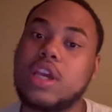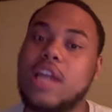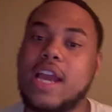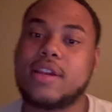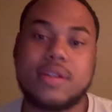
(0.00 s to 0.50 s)

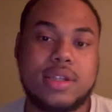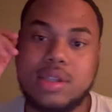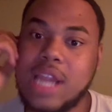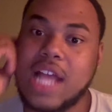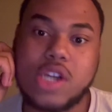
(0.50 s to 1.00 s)
like,
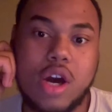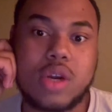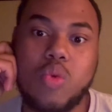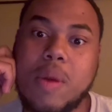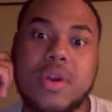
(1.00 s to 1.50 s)
not talking
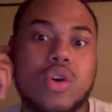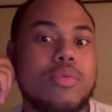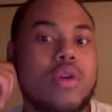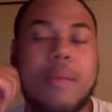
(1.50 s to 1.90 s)
to women no more.